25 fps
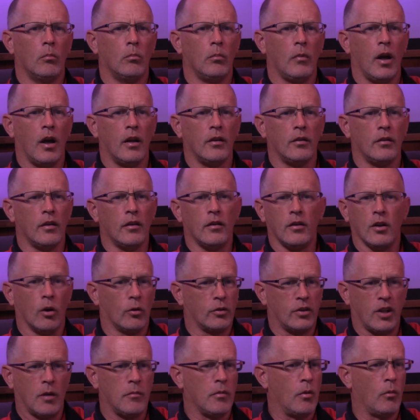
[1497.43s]
And
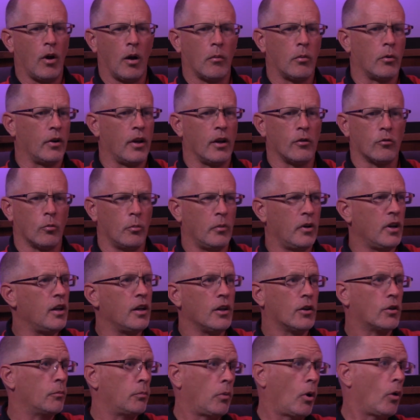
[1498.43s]
Tammy Weber and Andrew Manini
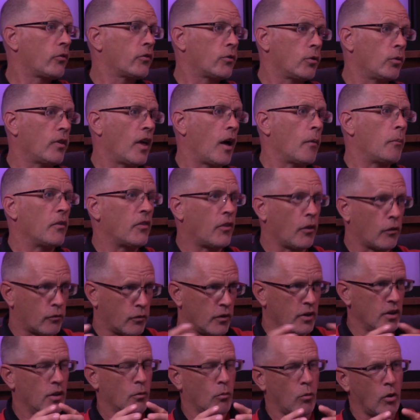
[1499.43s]
could both do that, but the
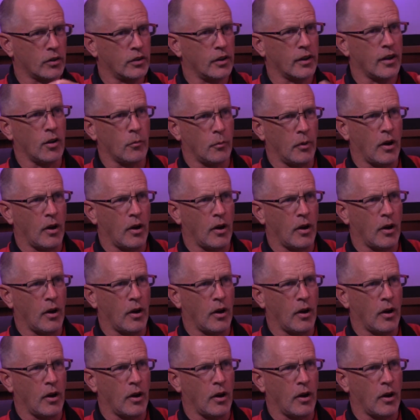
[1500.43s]
three of them work together.